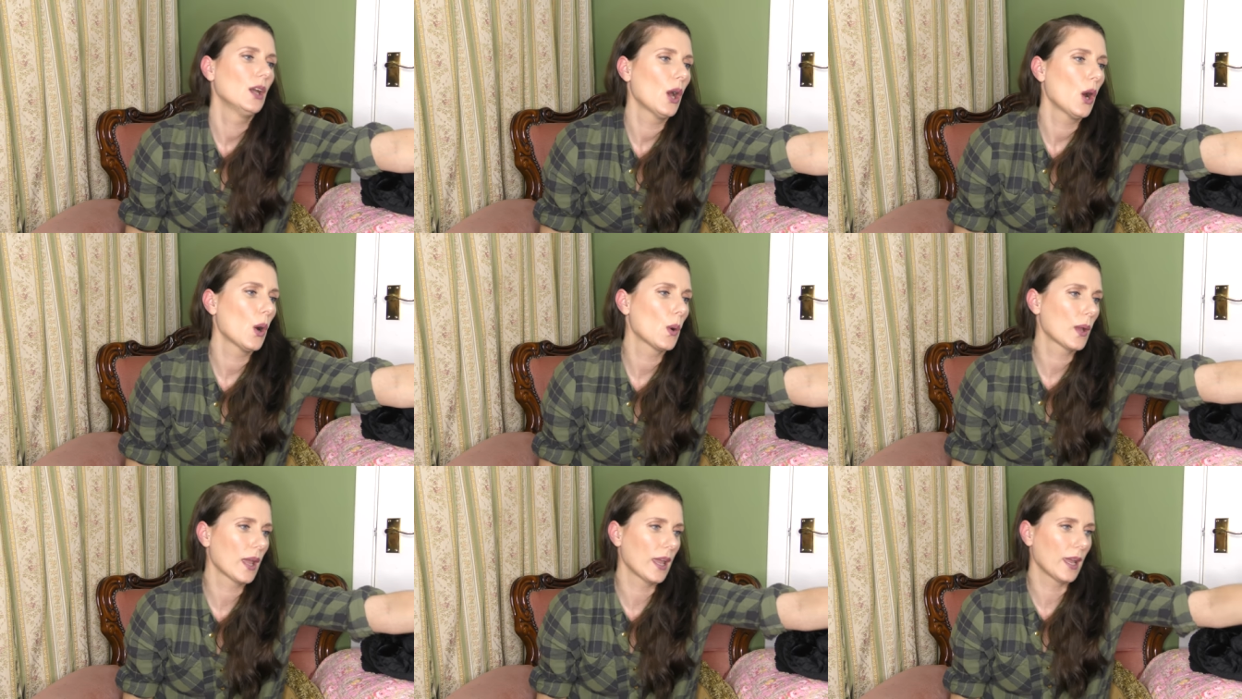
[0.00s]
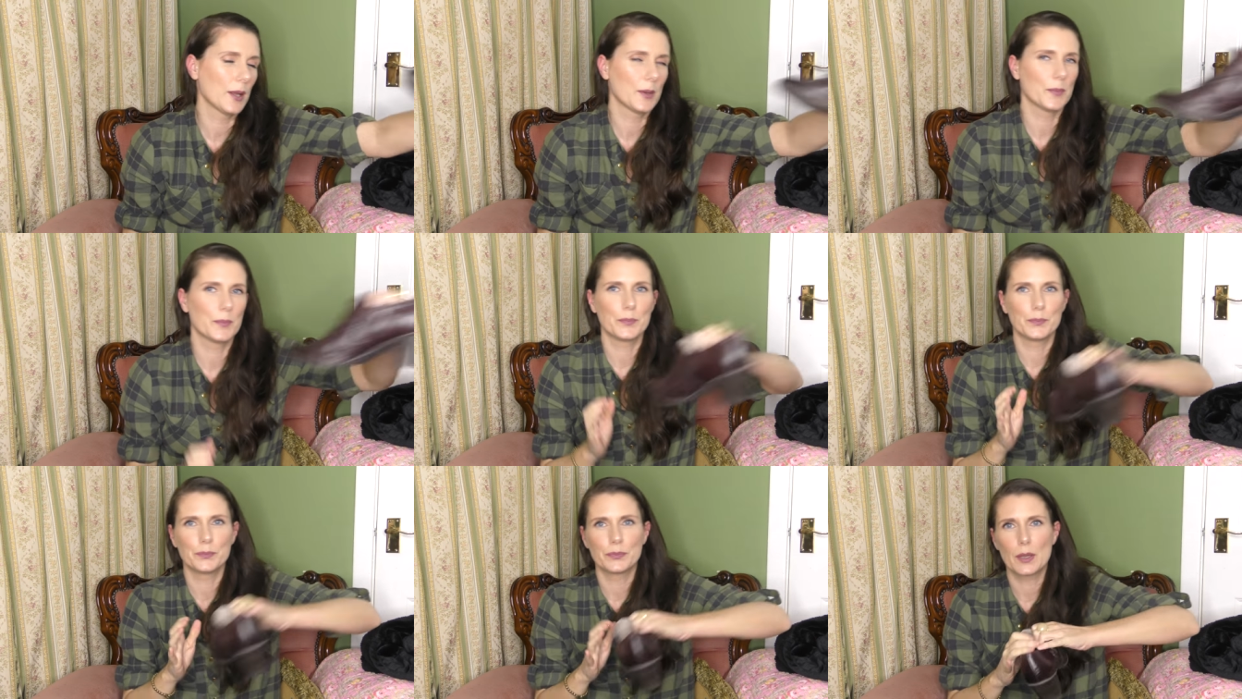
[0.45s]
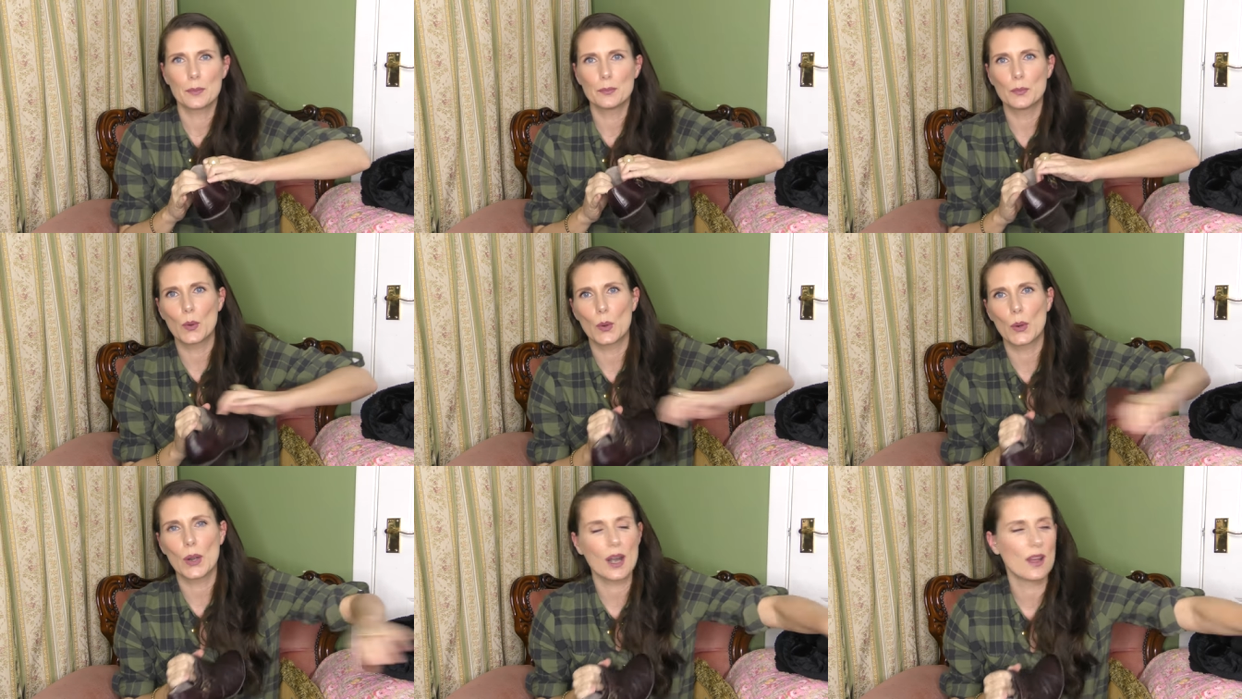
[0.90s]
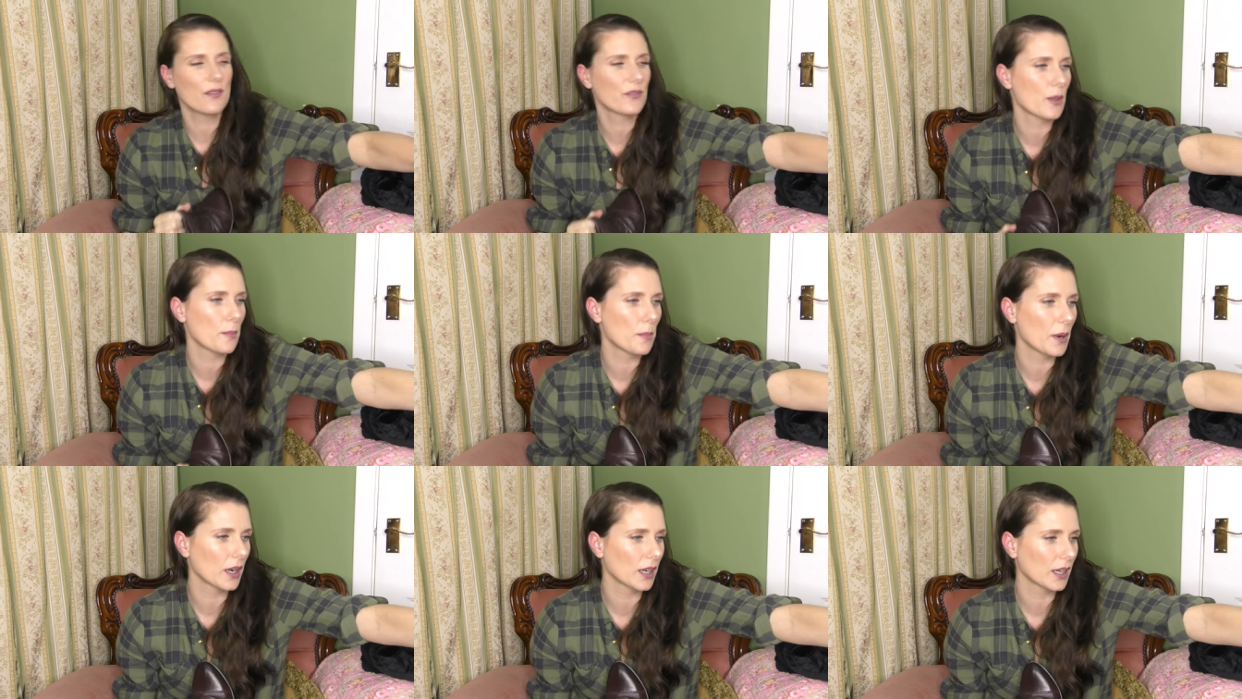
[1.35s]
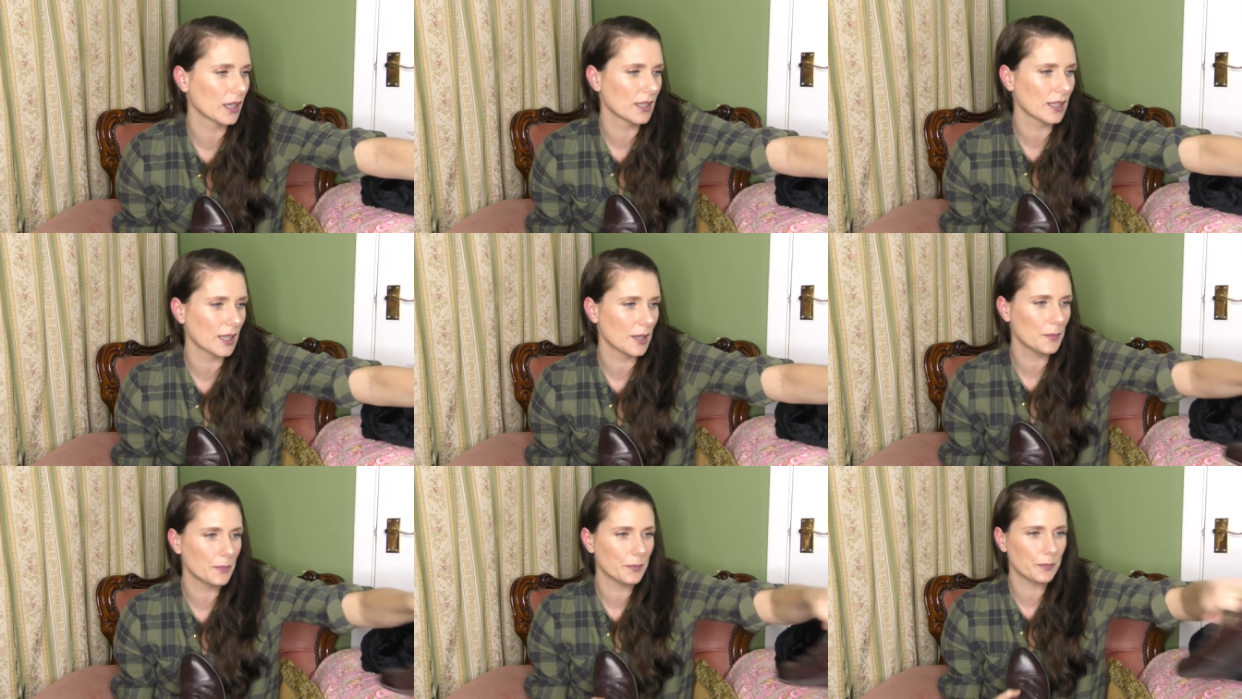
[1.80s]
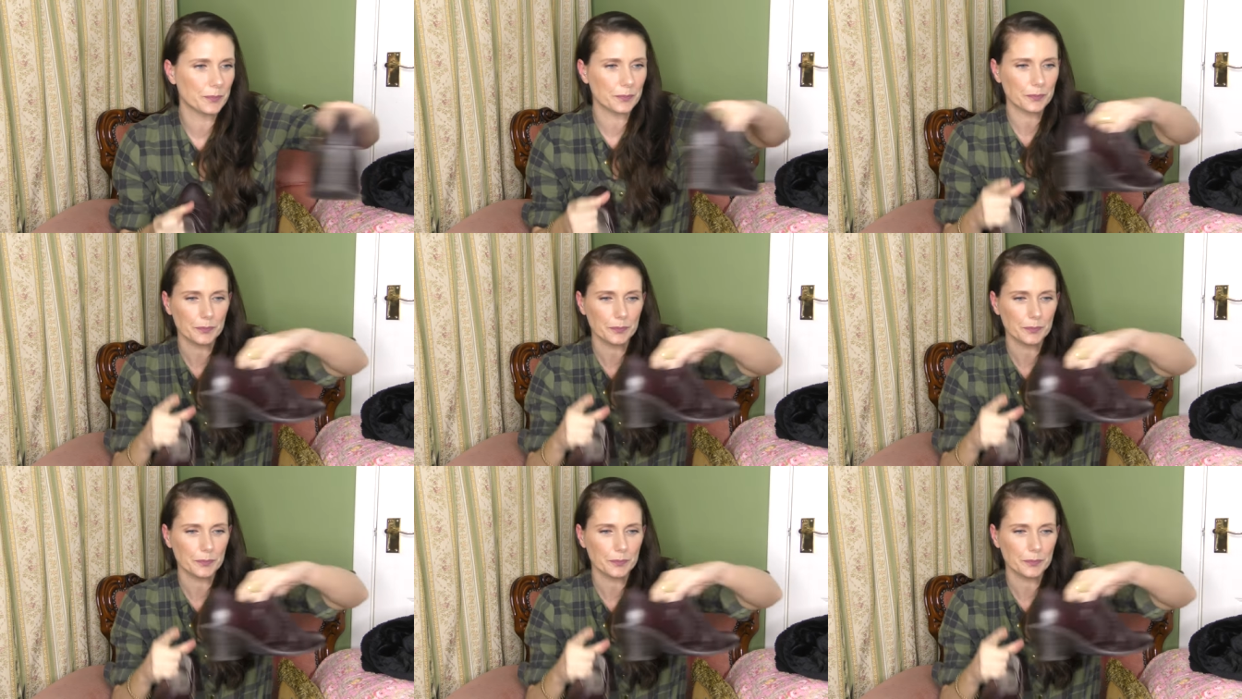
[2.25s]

Okay, more of the burgundy.